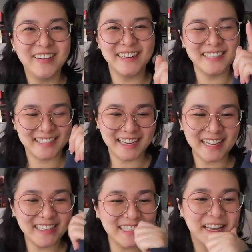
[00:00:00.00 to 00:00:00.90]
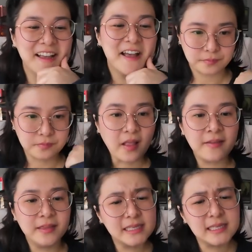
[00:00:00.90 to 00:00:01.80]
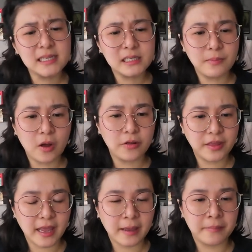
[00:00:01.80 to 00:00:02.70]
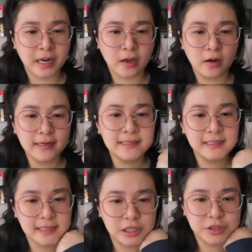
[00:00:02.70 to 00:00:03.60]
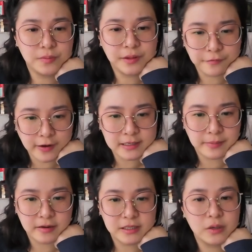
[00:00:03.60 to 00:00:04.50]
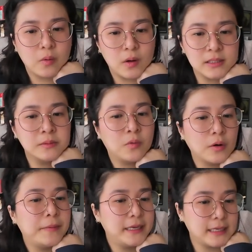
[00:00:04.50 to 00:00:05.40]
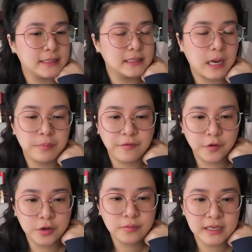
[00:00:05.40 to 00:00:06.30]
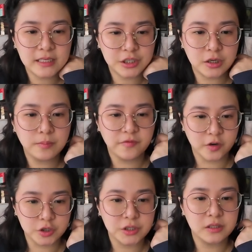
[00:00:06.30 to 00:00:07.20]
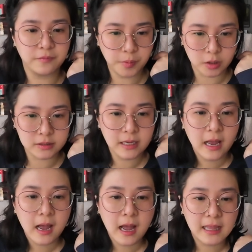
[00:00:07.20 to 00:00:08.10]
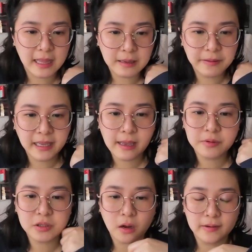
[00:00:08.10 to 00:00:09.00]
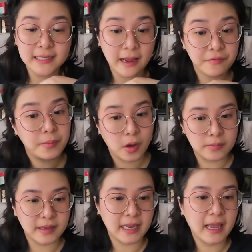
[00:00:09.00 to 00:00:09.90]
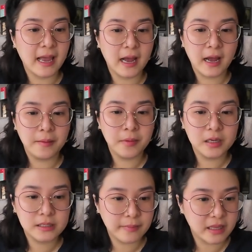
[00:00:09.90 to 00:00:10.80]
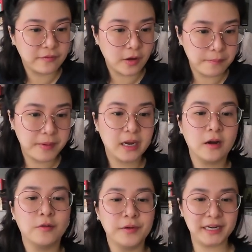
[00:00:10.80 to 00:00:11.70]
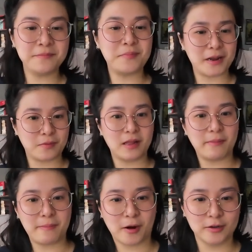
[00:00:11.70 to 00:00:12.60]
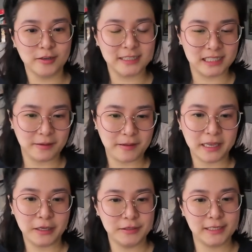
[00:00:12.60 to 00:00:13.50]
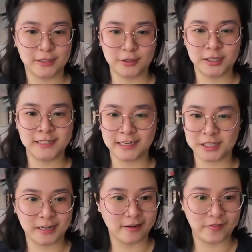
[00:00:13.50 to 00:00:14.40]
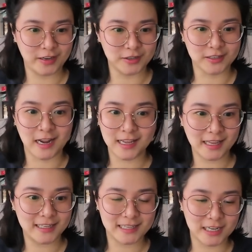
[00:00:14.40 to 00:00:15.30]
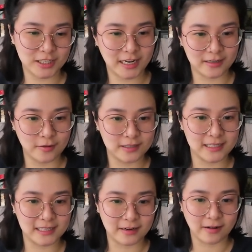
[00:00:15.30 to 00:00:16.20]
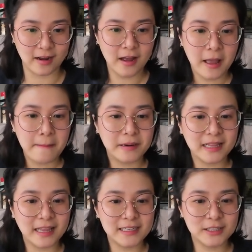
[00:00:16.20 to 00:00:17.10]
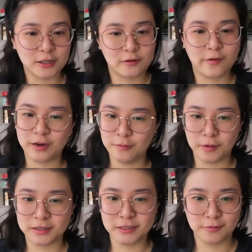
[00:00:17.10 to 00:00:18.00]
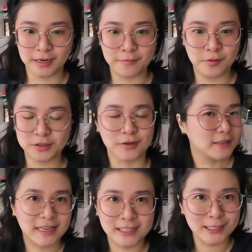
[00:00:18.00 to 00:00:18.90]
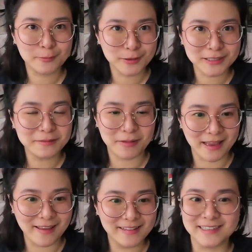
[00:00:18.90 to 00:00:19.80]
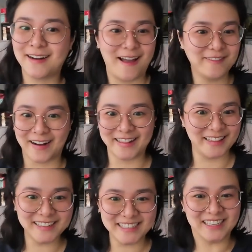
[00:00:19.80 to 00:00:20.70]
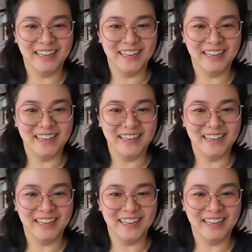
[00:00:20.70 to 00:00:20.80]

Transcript: what it says. This is a small thing, but I got in a discussion with a friend about it, so I want some more opinions. I prefer to read digital versions of books. I like being able to always have them on me um, to make the font bigger, read in bed while my partner is sleeping, use the search and dictionary features, highlight slash take notes, etc. But I like to search for new books to read in bookstores. Is this person me? Did I write this?